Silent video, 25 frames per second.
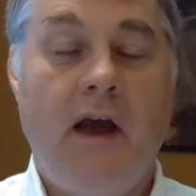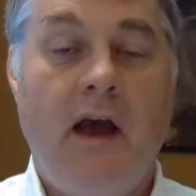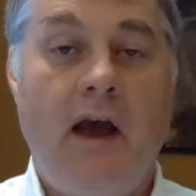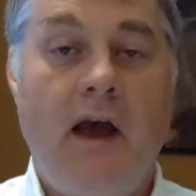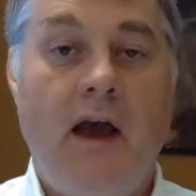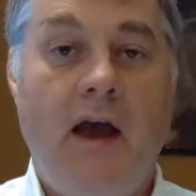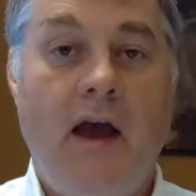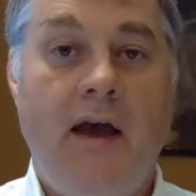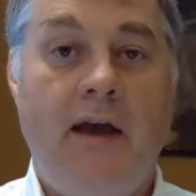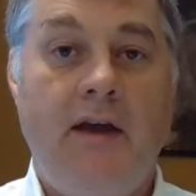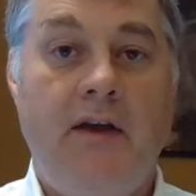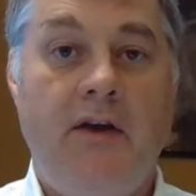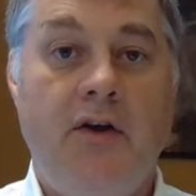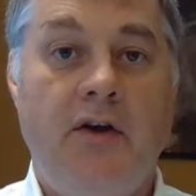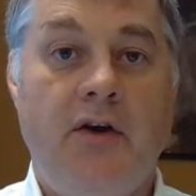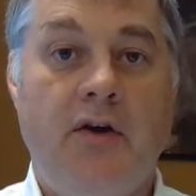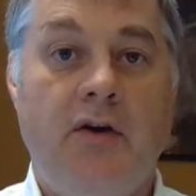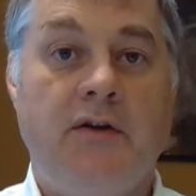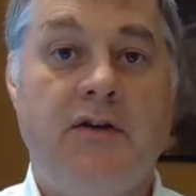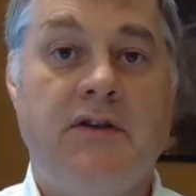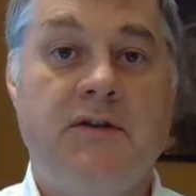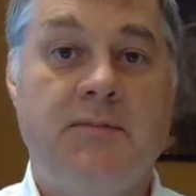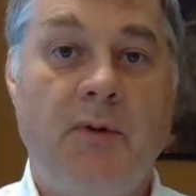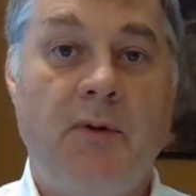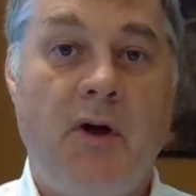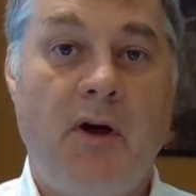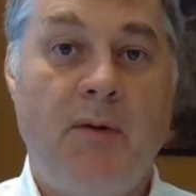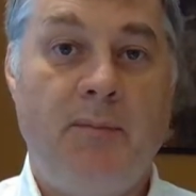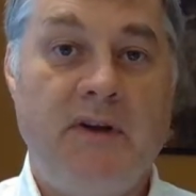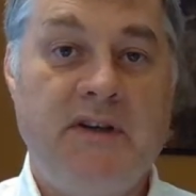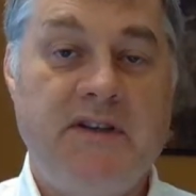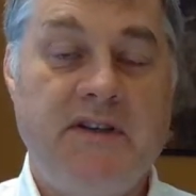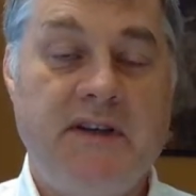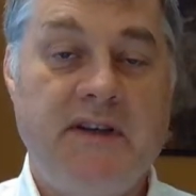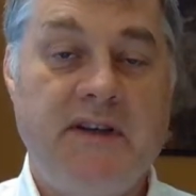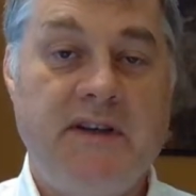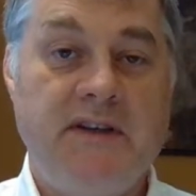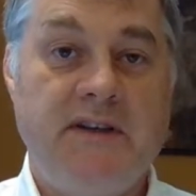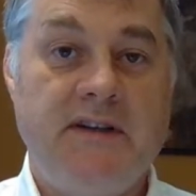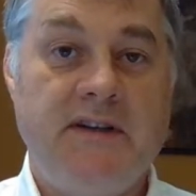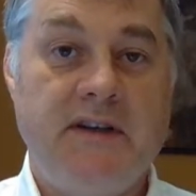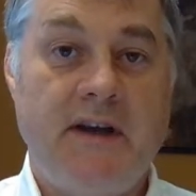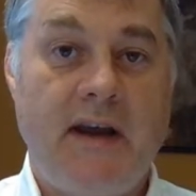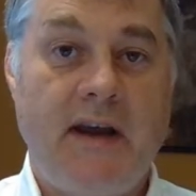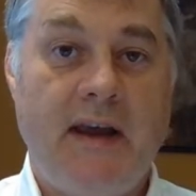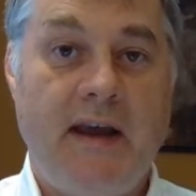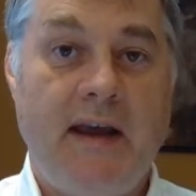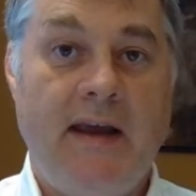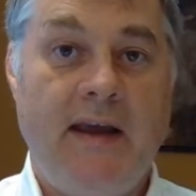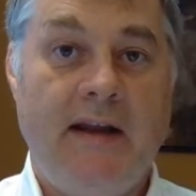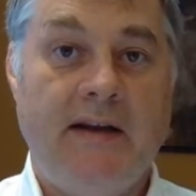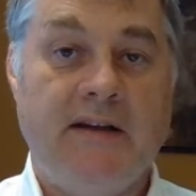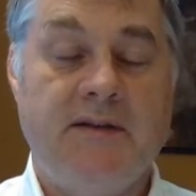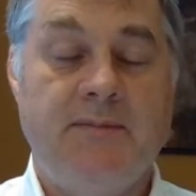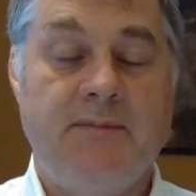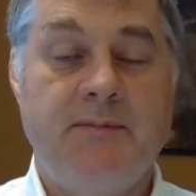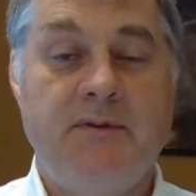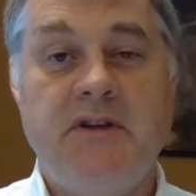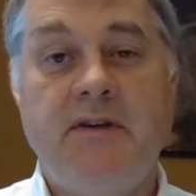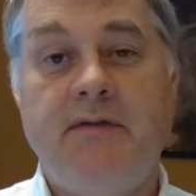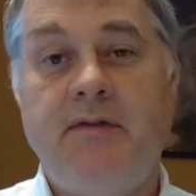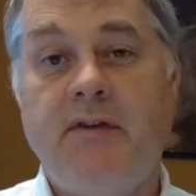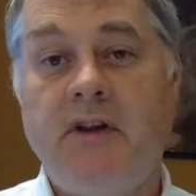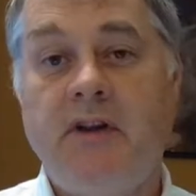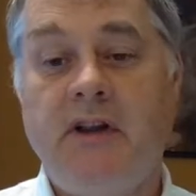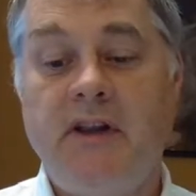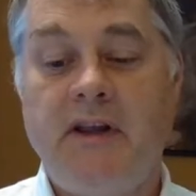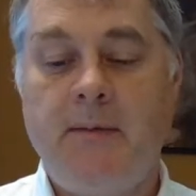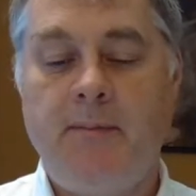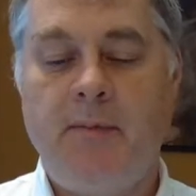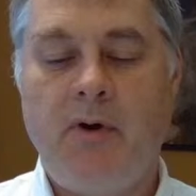your small business and specifically